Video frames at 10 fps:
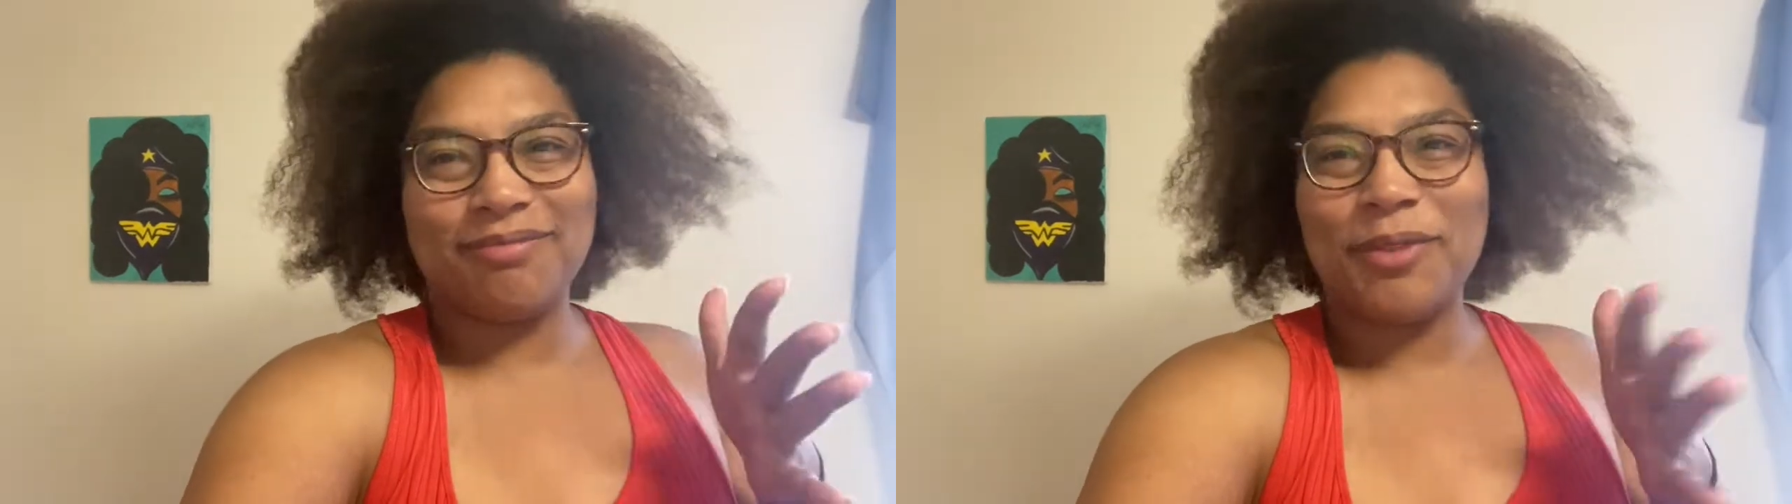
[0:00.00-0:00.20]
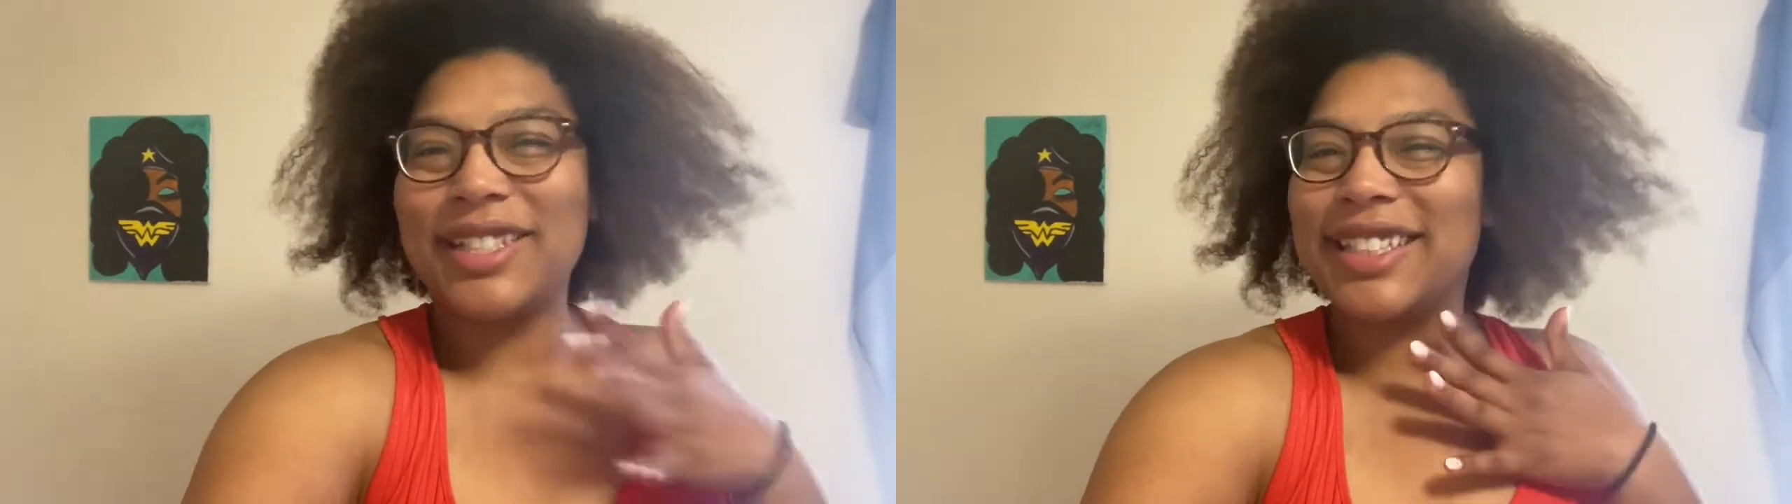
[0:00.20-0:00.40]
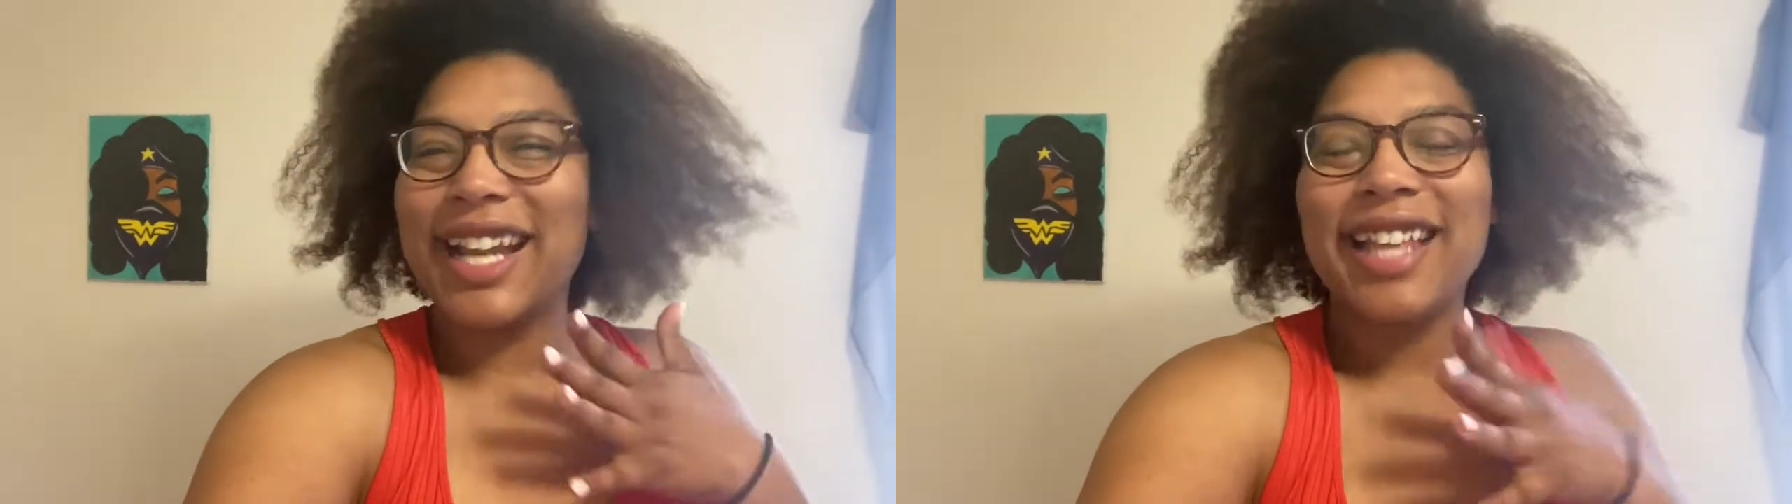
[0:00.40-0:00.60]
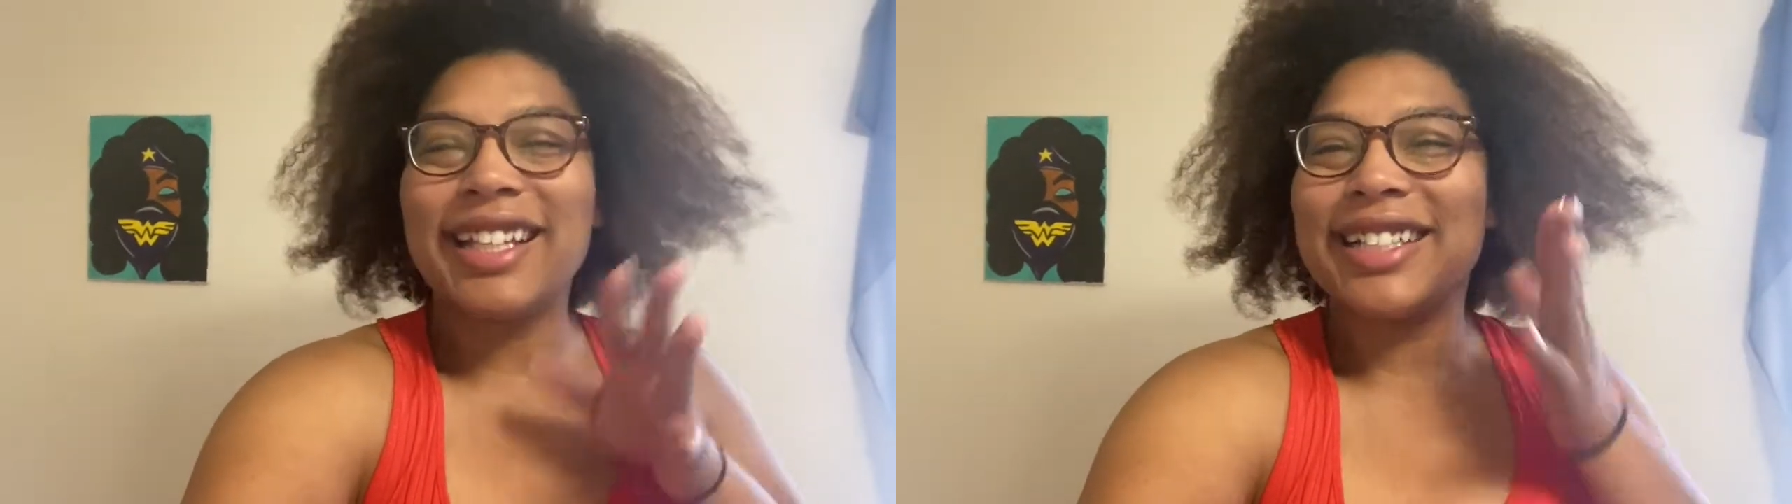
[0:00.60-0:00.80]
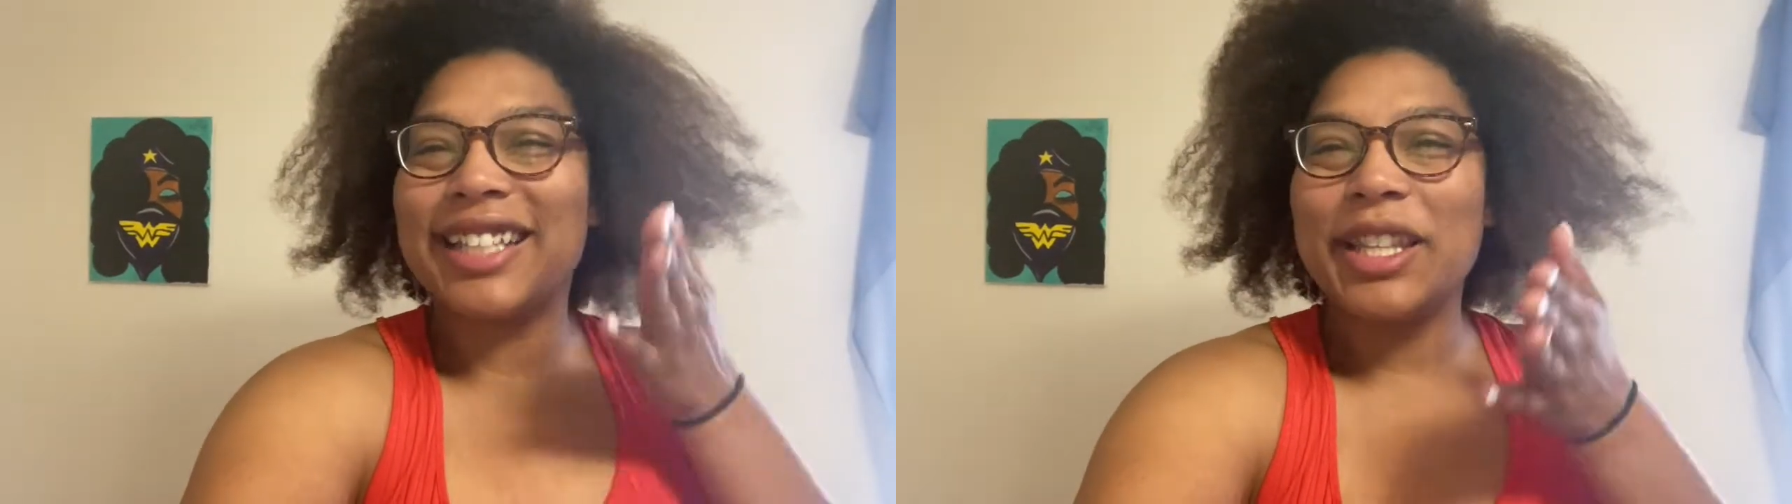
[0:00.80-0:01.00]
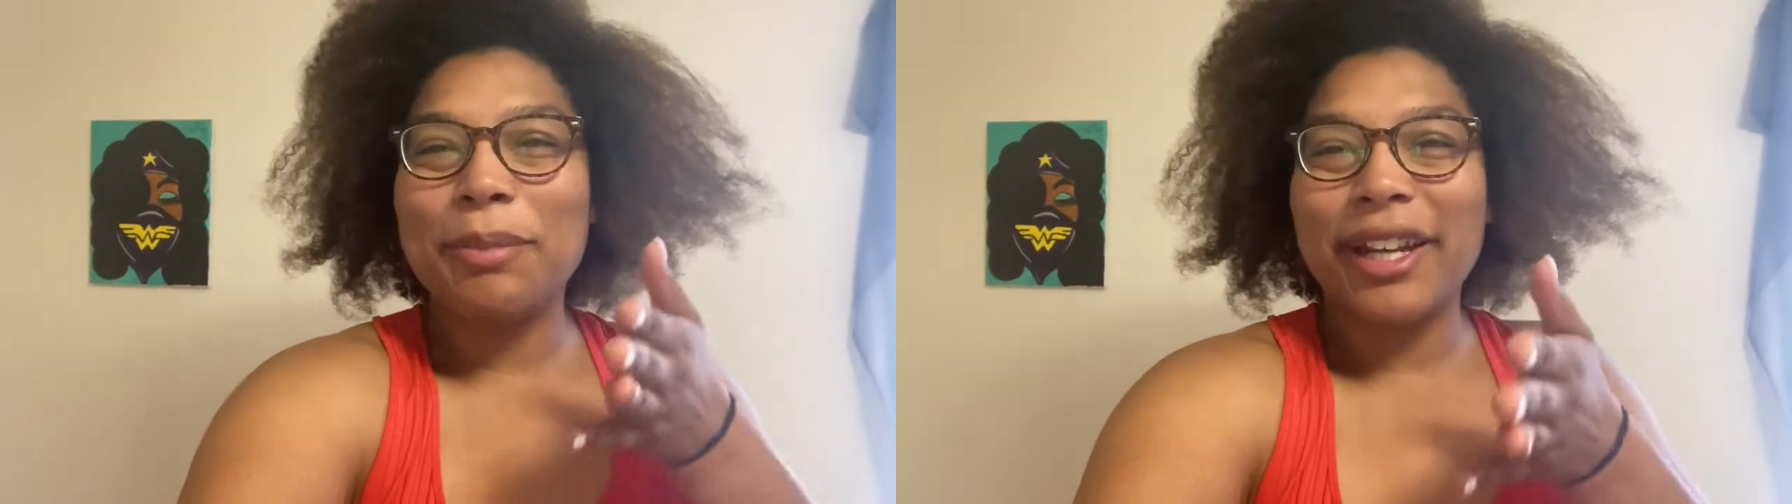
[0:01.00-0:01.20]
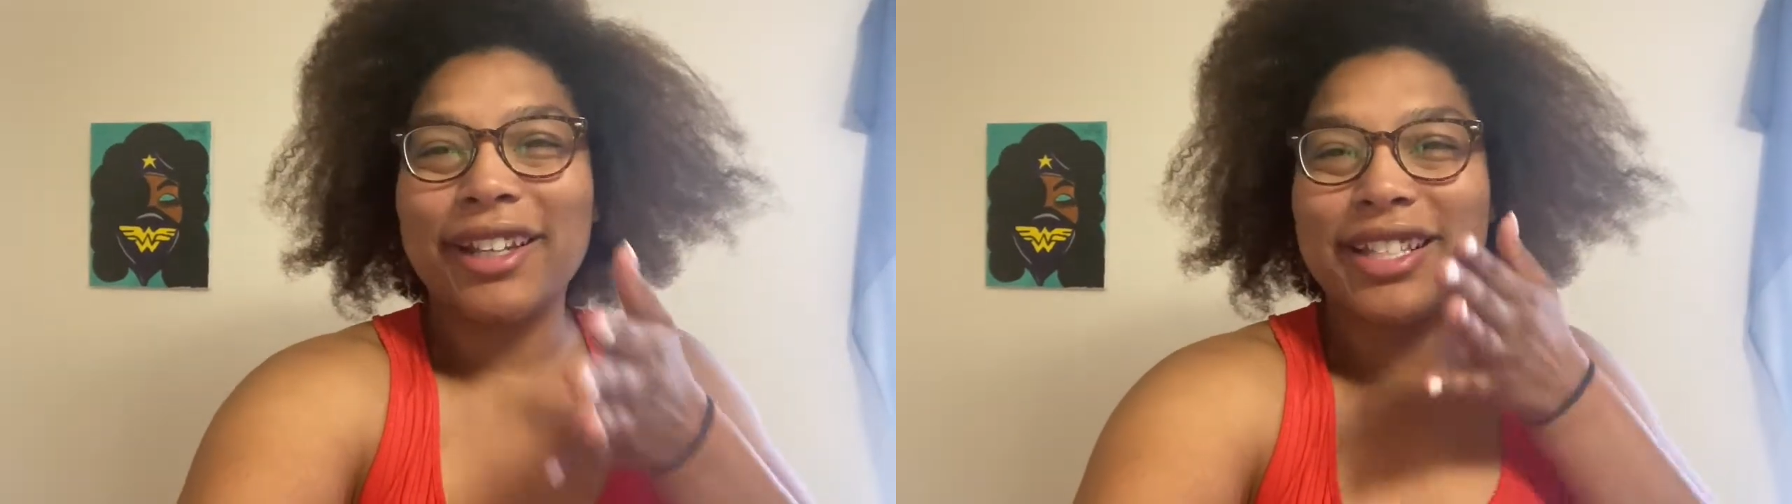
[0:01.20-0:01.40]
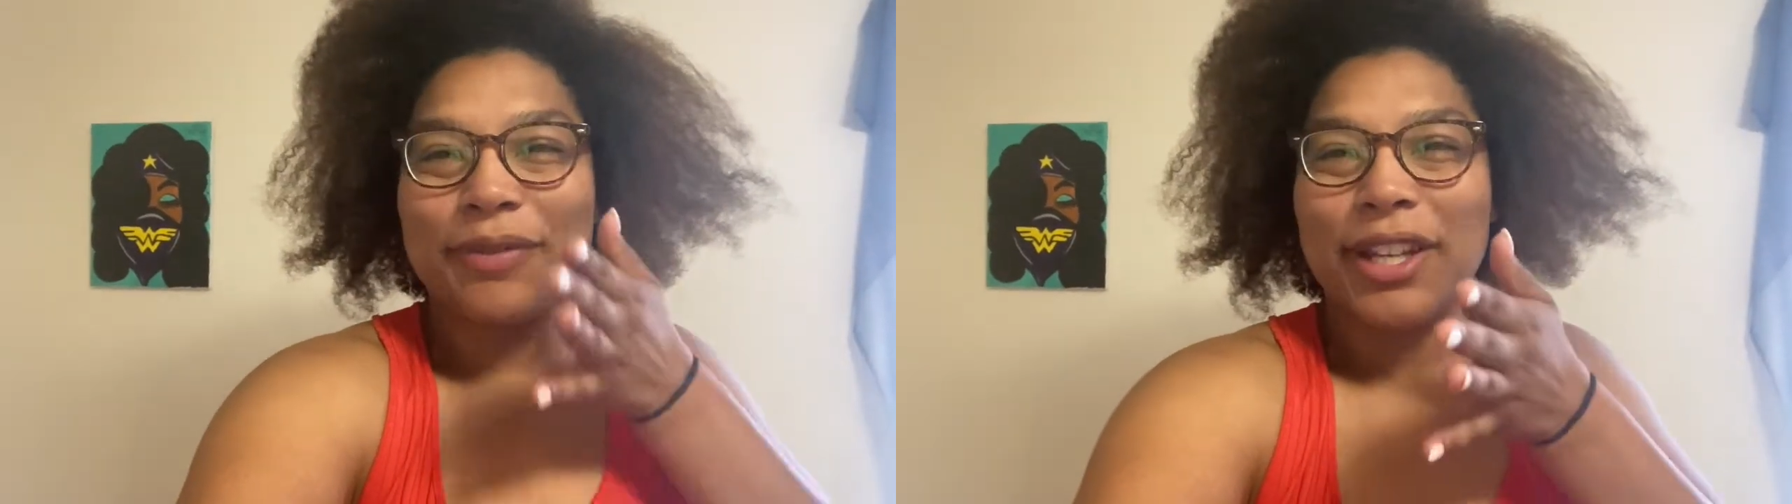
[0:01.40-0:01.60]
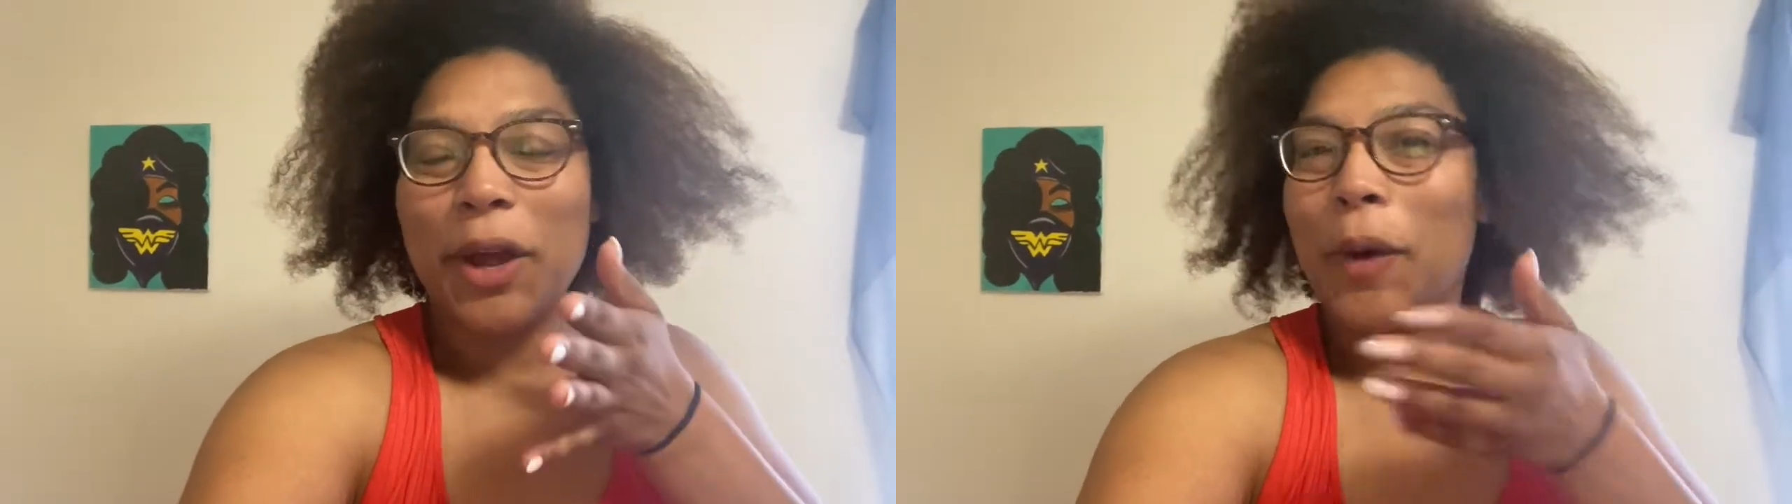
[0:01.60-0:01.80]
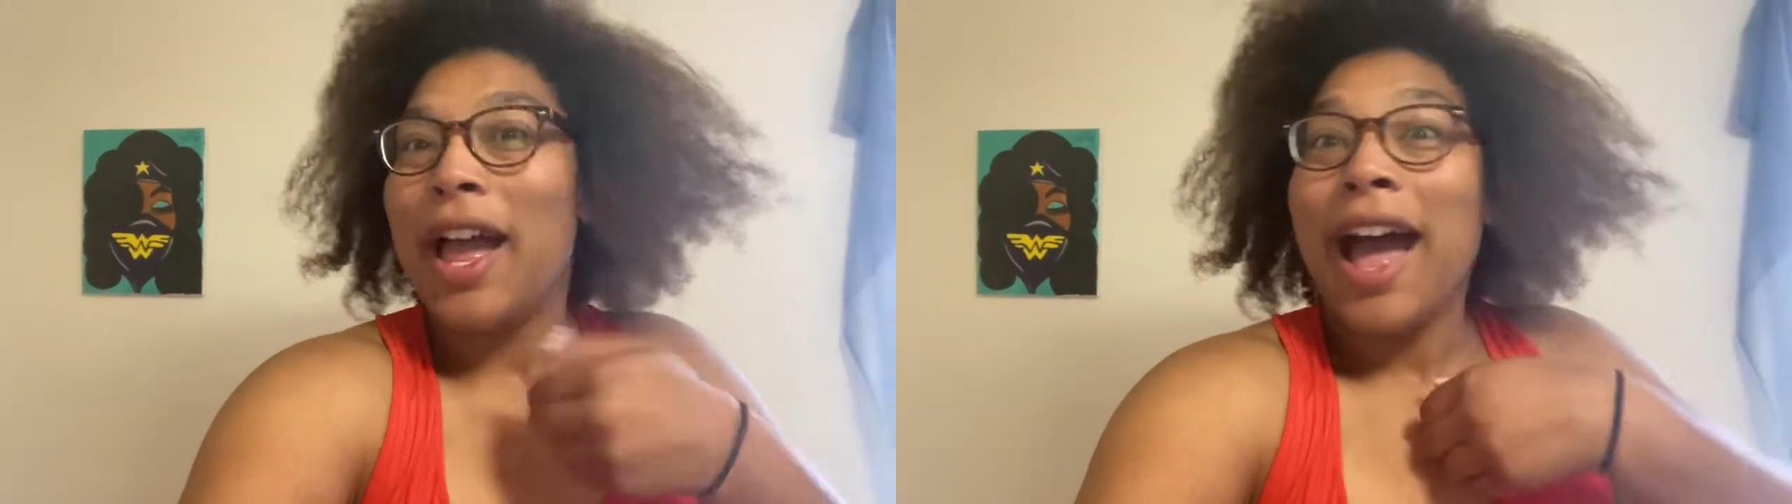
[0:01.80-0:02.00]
once again, I think I said in the beginning of this video,